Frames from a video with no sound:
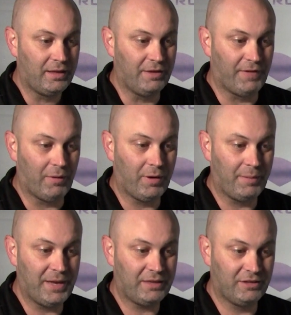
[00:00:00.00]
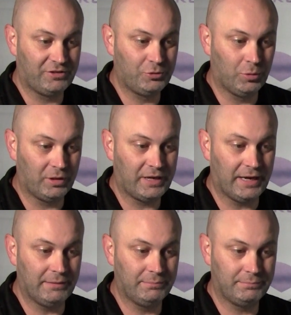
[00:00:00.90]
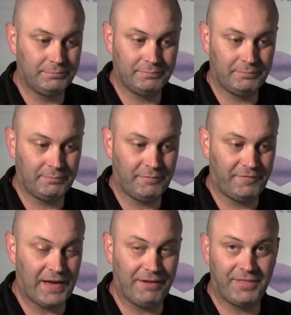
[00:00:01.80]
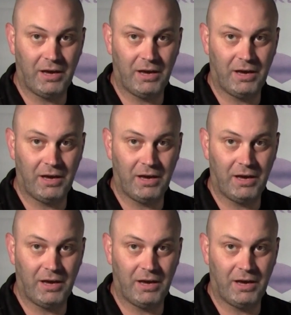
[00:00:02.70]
If I want to make this tool cut five